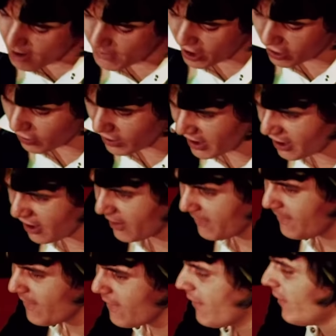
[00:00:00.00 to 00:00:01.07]
I'm a
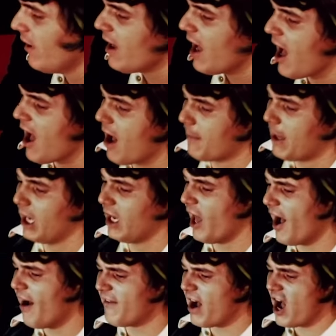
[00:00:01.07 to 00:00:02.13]
grinner, I'm a
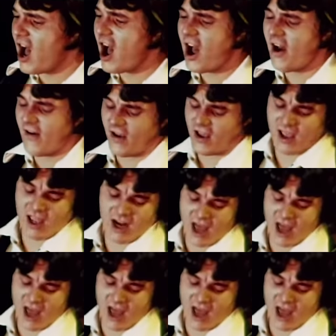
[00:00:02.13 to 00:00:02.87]
lover.